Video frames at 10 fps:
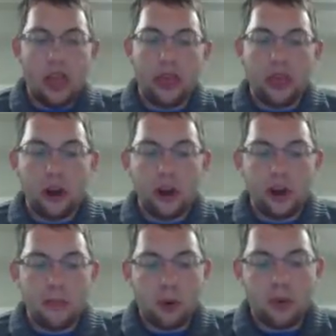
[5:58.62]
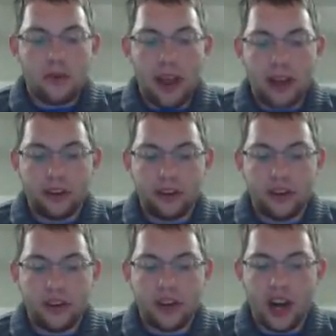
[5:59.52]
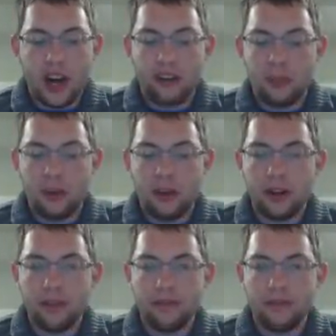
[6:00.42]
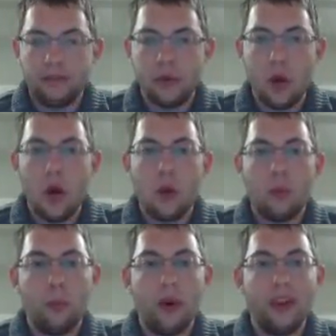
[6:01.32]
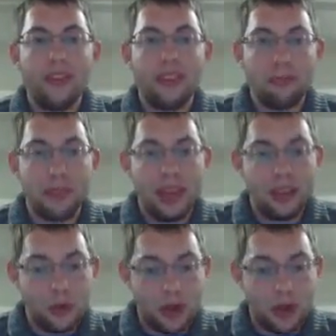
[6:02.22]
The third important factor of the Triassic period was the plate